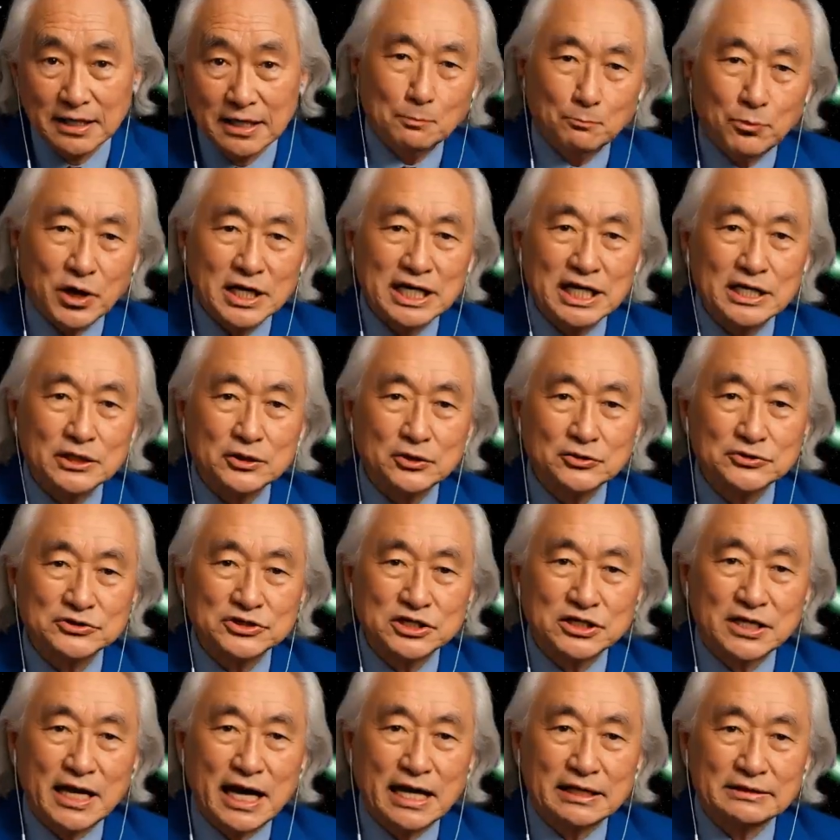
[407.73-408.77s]
Way
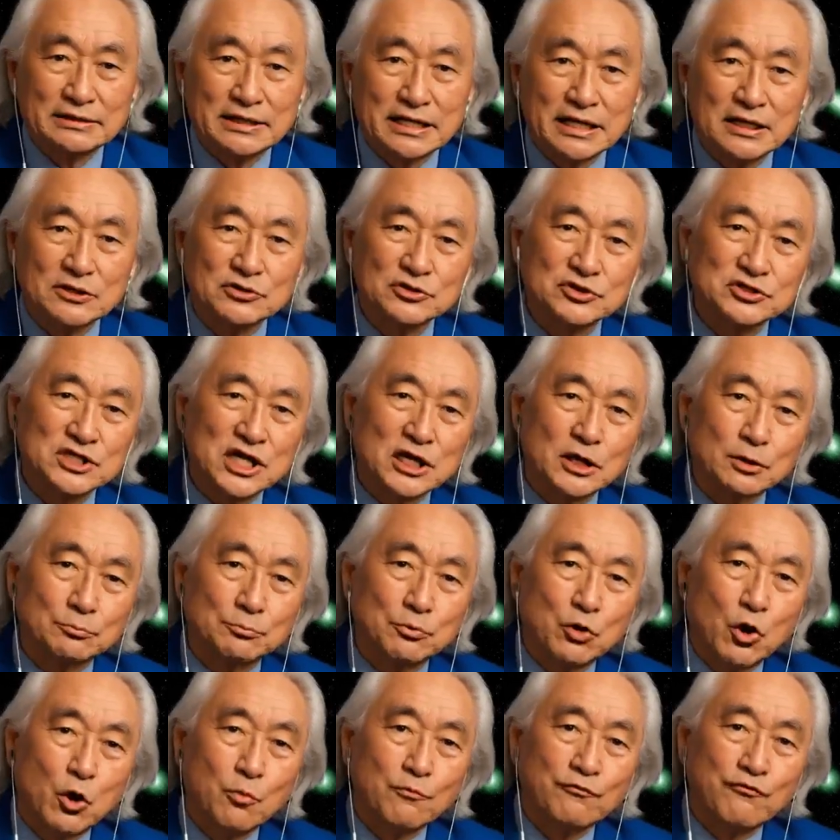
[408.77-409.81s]
galaxy, and it's
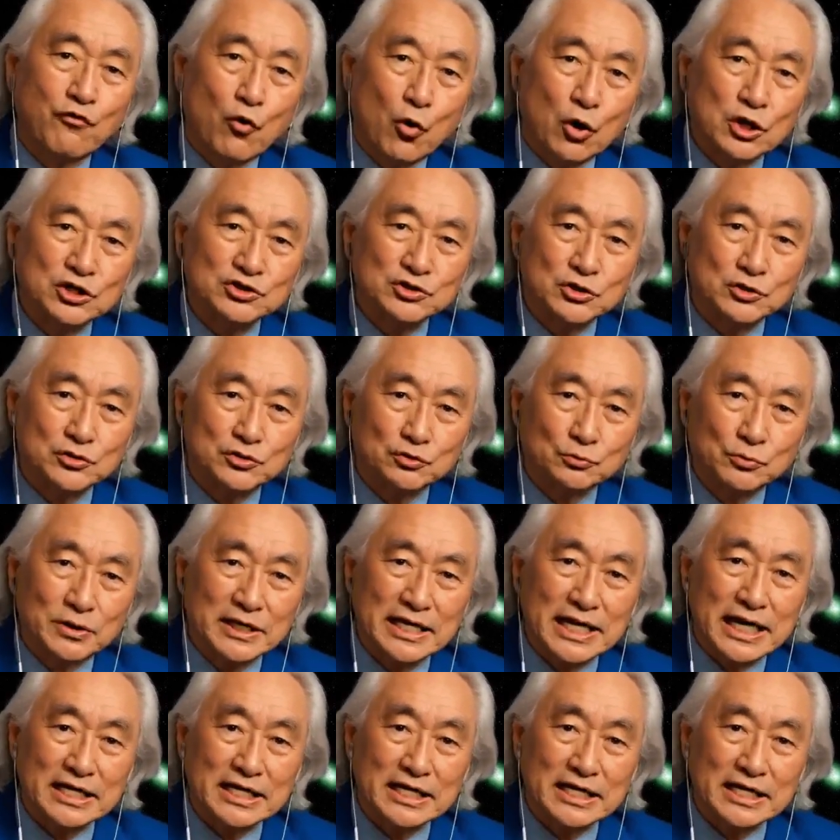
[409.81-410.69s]
dragging us along with it.